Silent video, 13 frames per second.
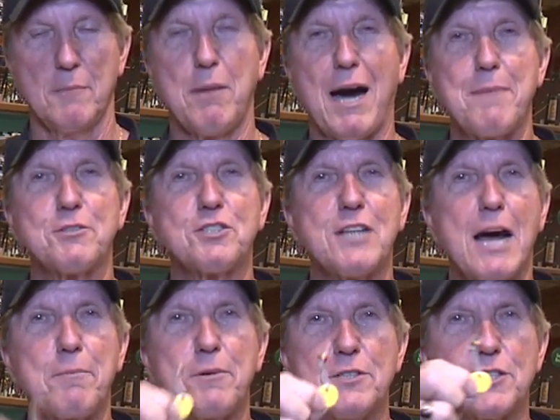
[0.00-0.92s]
bobber
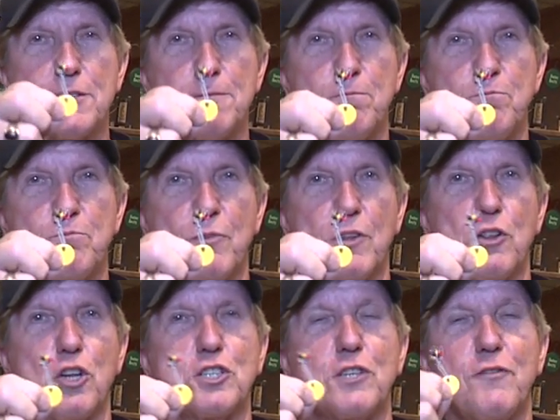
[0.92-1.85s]
stoppers,
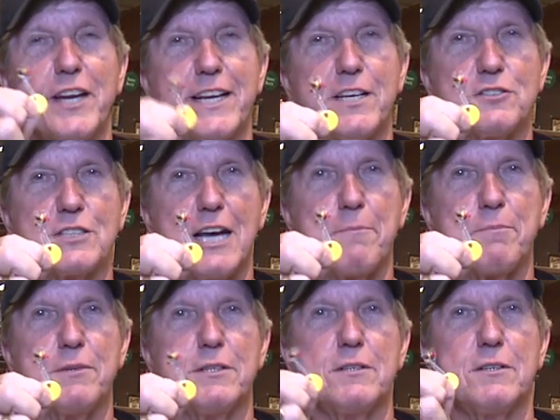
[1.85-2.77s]
look the videos
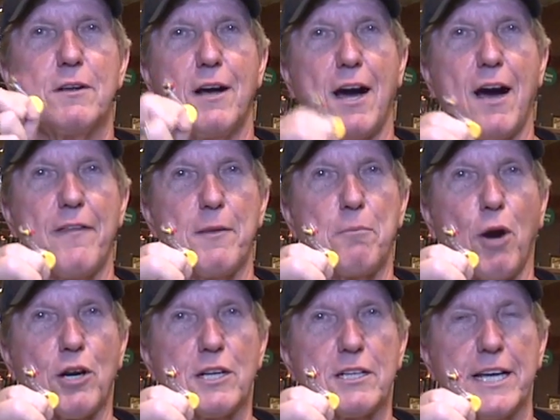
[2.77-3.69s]
up on the
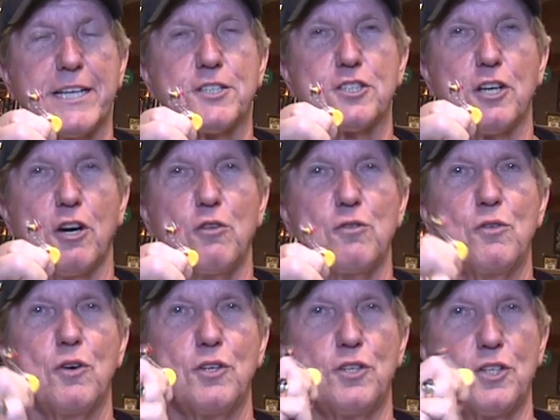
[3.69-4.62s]
Bartlett Lake Show.
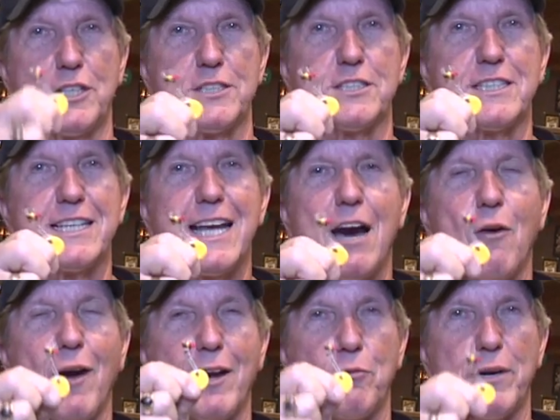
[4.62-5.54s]
You can see
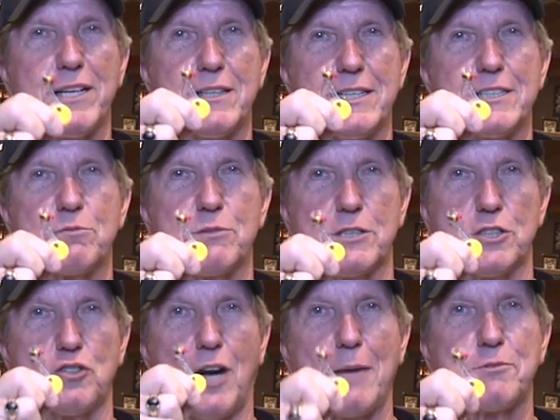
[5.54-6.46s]
how I rig these with
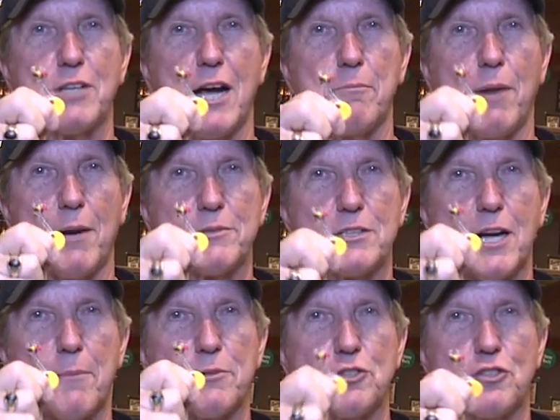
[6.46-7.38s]
the drop shot bobber
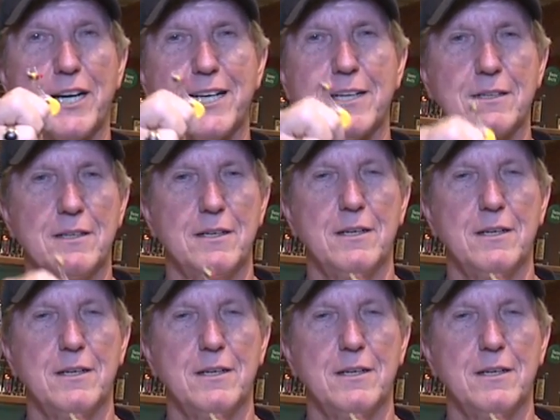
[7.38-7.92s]
stopper trick.